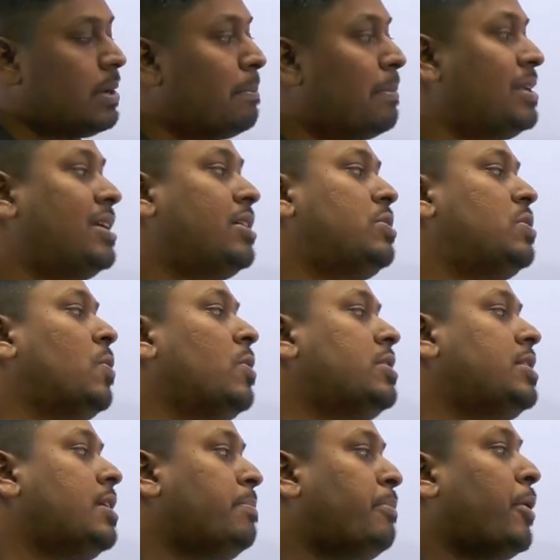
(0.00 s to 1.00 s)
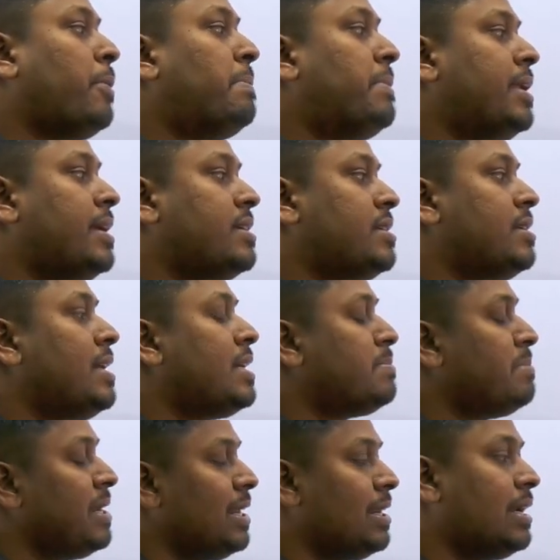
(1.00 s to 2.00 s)
But the total population has
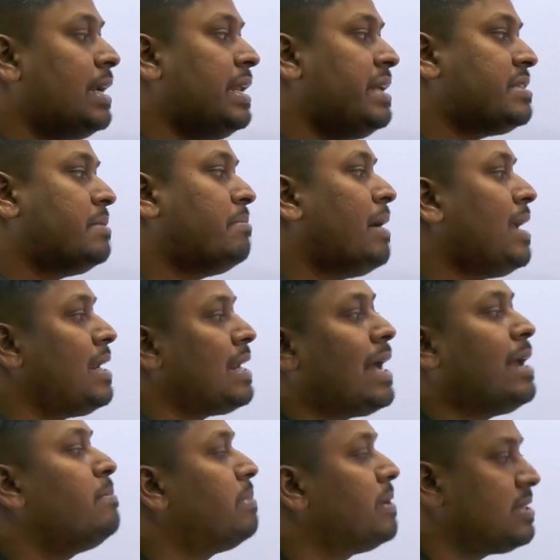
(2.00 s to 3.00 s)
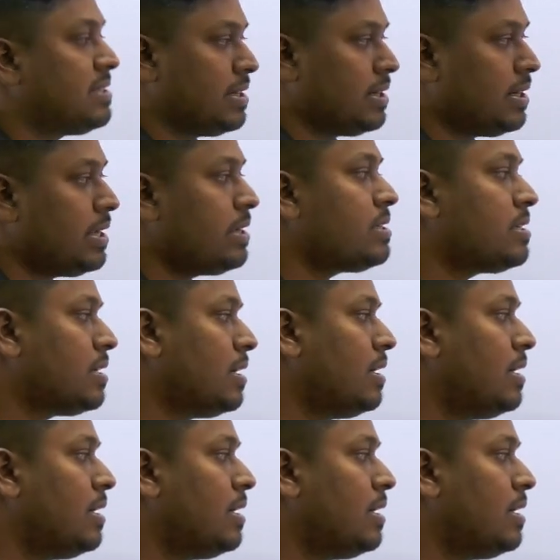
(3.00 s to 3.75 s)
been increased by 9%.